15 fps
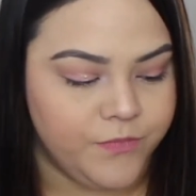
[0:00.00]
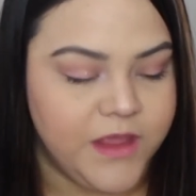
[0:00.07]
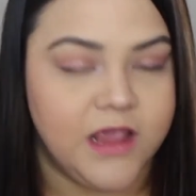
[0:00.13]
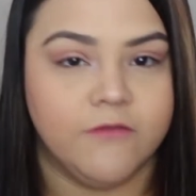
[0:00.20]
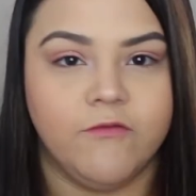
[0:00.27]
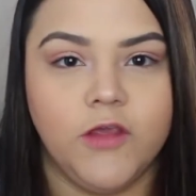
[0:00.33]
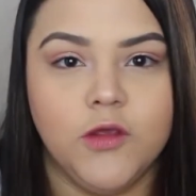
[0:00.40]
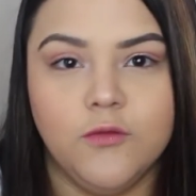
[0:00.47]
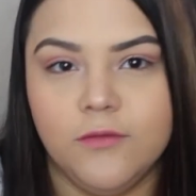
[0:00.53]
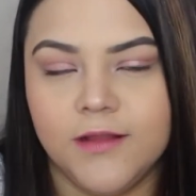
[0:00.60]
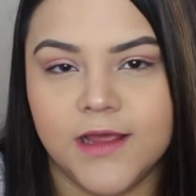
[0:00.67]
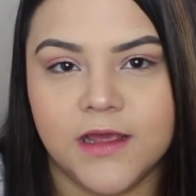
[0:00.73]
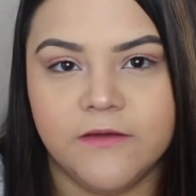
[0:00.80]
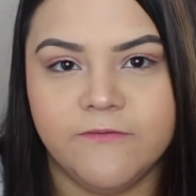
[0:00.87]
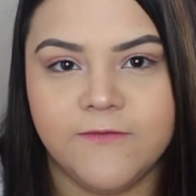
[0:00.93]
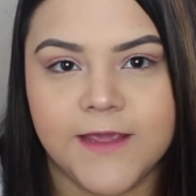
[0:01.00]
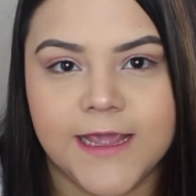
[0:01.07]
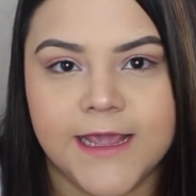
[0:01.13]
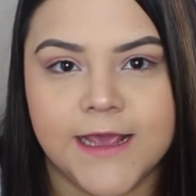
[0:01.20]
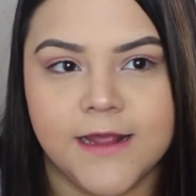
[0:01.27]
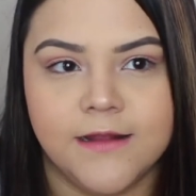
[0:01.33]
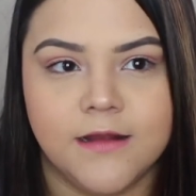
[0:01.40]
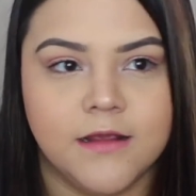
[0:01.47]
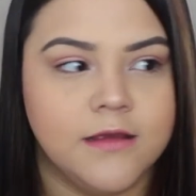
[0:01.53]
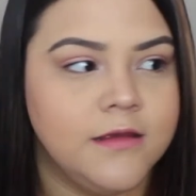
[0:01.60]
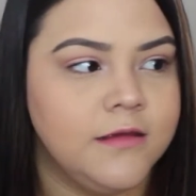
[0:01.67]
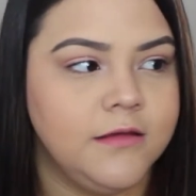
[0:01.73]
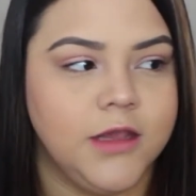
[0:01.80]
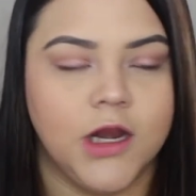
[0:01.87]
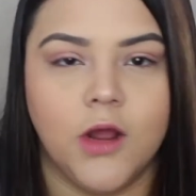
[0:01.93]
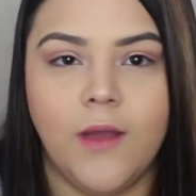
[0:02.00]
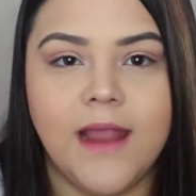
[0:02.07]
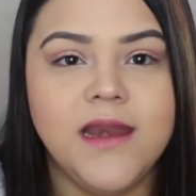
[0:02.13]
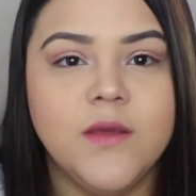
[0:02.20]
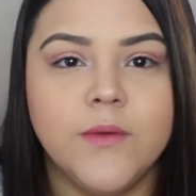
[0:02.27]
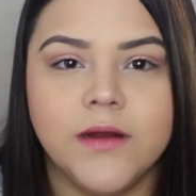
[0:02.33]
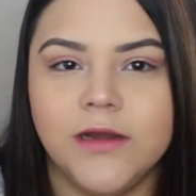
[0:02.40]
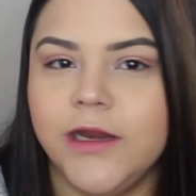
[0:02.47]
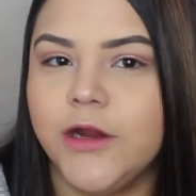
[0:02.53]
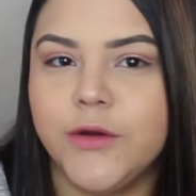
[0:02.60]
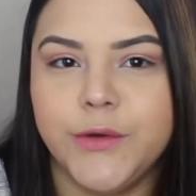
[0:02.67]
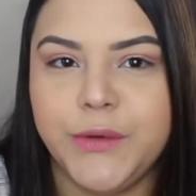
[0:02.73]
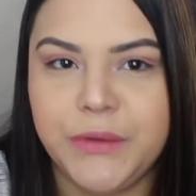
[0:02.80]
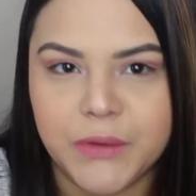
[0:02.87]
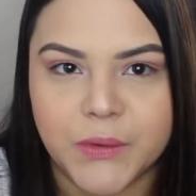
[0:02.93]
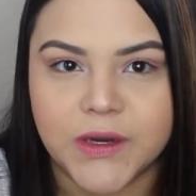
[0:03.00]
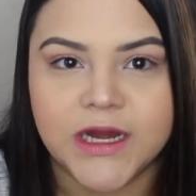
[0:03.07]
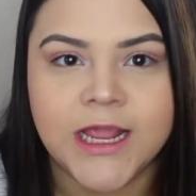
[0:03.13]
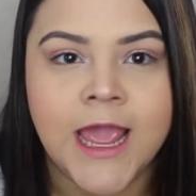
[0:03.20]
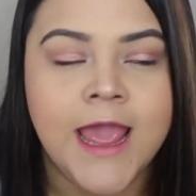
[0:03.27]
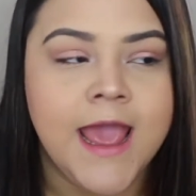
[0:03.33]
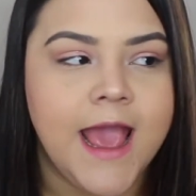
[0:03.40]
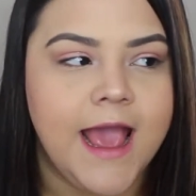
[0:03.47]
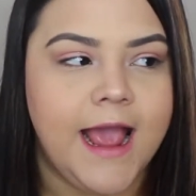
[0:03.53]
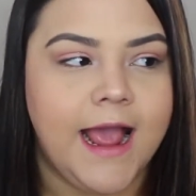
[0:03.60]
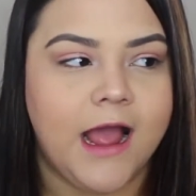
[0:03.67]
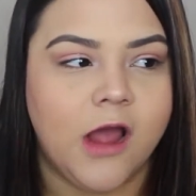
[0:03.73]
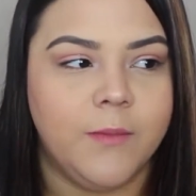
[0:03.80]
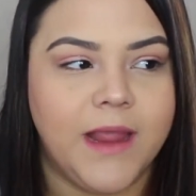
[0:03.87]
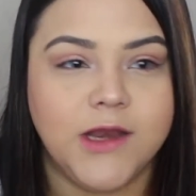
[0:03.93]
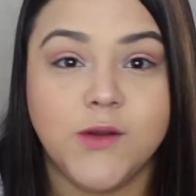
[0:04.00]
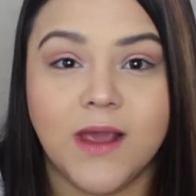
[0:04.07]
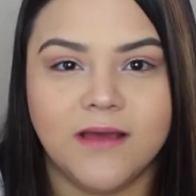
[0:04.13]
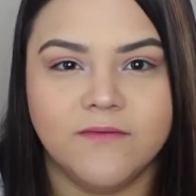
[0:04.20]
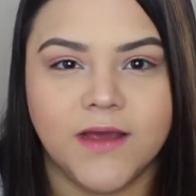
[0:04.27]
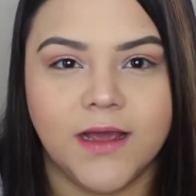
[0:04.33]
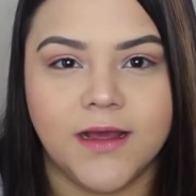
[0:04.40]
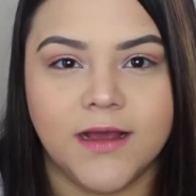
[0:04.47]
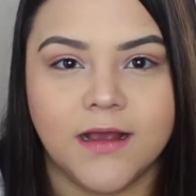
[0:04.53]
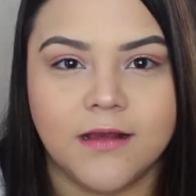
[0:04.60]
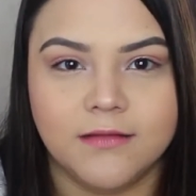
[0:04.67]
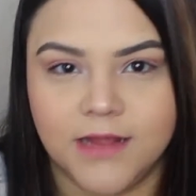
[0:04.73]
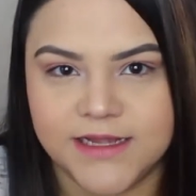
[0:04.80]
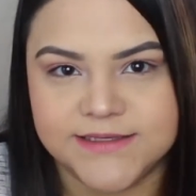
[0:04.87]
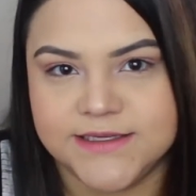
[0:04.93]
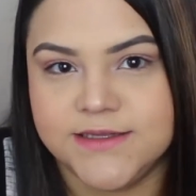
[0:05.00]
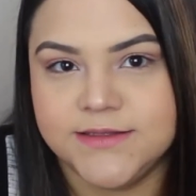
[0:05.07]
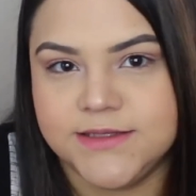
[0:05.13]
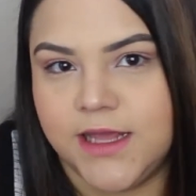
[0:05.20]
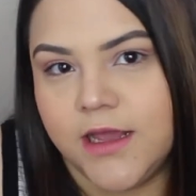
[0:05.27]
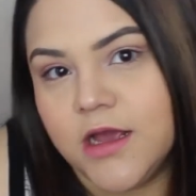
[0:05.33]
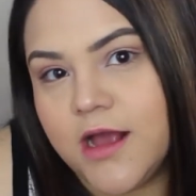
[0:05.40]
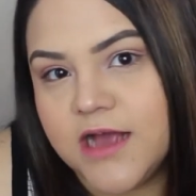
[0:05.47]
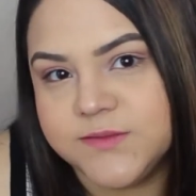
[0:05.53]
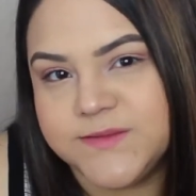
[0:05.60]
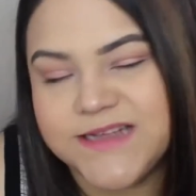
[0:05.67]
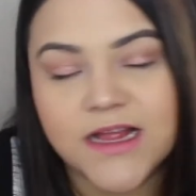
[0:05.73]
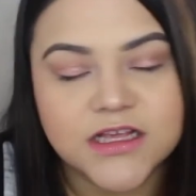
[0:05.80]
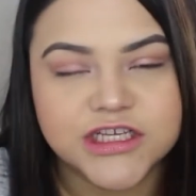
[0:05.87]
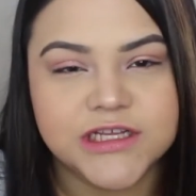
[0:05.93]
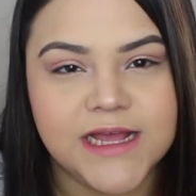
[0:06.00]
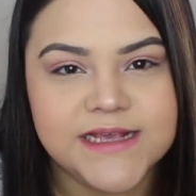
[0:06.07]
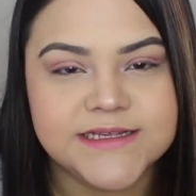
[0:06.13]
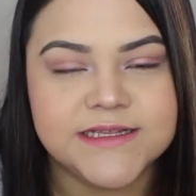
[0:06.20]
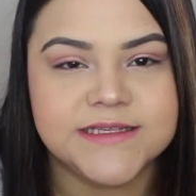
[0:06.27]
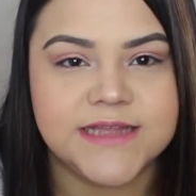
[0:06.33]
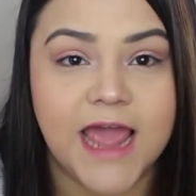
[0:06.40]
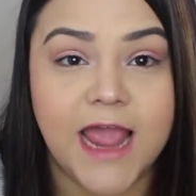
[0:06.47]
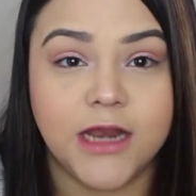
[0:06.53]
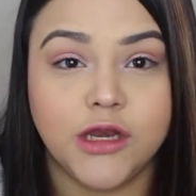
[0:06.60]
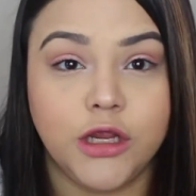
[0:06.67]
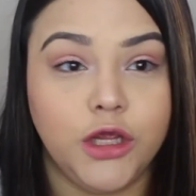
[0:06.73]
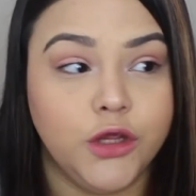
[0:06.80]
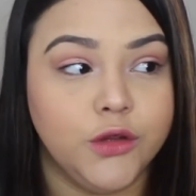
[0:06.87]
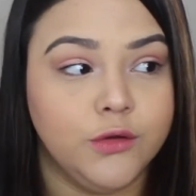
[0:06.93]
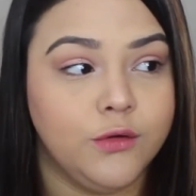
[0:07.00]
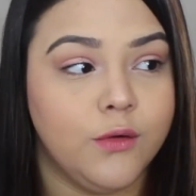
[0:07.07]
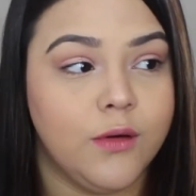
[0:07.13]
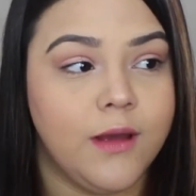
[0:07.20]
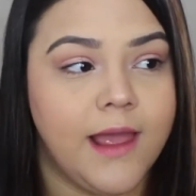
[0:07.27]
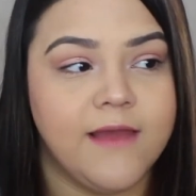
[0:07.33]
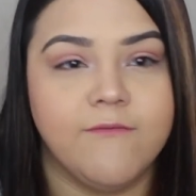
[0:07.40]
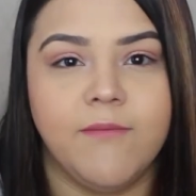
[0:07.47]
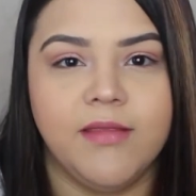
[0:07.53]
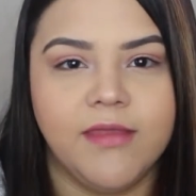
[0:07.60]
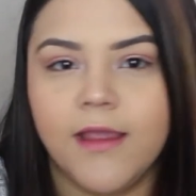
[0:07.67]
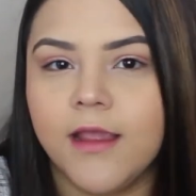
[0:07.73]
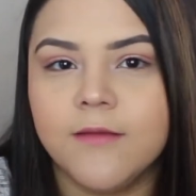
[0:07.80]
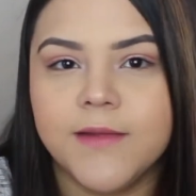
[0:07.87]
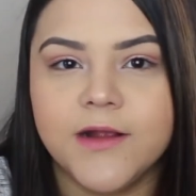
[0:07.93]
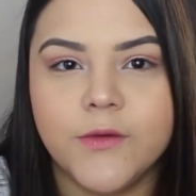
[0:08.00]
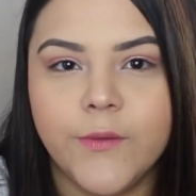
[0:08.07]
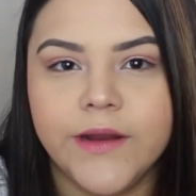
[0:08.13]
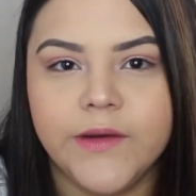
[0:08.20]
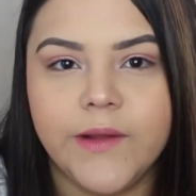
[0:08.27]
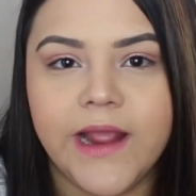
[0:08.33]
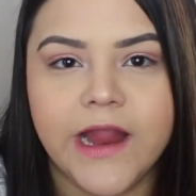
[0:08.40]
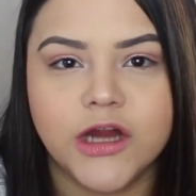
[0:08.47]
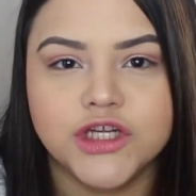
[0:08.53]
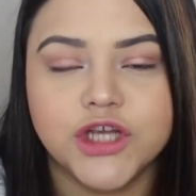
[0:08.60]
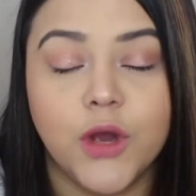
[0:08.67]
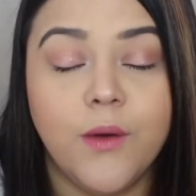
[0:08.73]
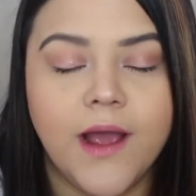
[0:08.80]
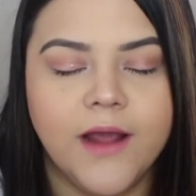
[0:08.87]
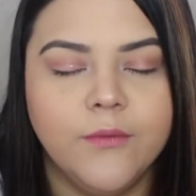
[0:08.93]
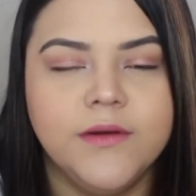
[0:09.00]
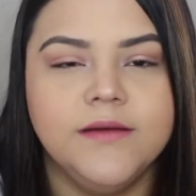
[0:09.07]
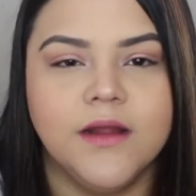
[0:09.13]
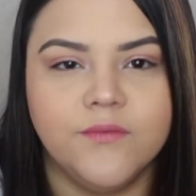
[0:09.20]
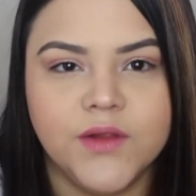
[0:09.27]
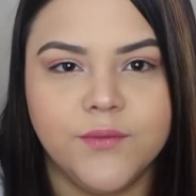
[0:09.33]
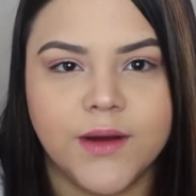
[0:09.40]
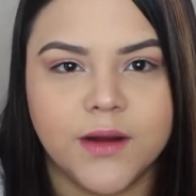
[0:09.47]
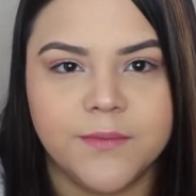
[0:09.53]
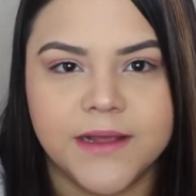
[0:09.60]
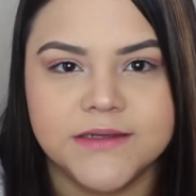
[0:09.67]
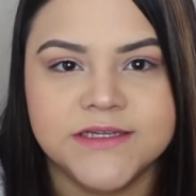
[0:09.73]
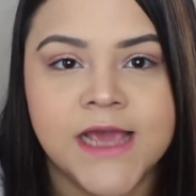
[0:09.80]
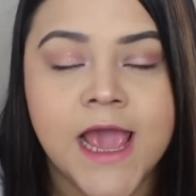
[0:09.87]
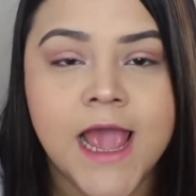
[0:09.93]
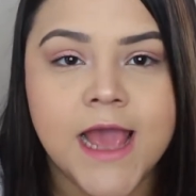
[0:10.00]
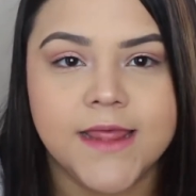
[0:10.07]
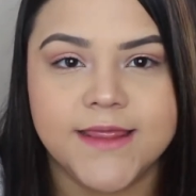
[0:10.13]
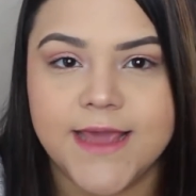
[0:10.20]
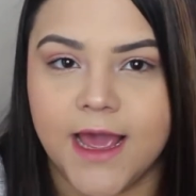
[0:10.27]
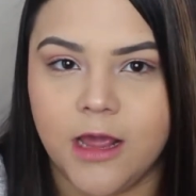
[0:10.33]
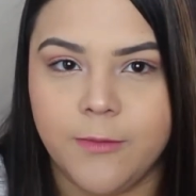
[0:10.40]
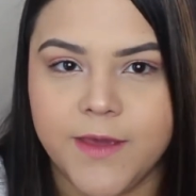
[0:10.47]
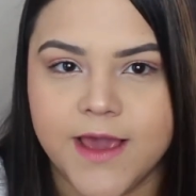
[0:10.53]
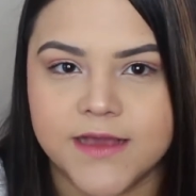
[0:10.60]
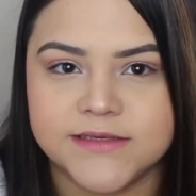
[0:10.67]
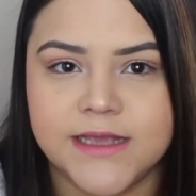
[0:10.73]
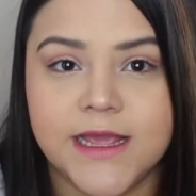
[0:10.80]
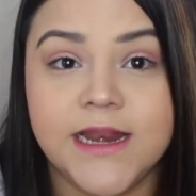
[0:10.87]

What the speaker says: If you live in, you know, anywhere near New York, and you have a license, like a cosmetology license, and you have been thinking about going to a hair show, I would definitely recommend the IBS.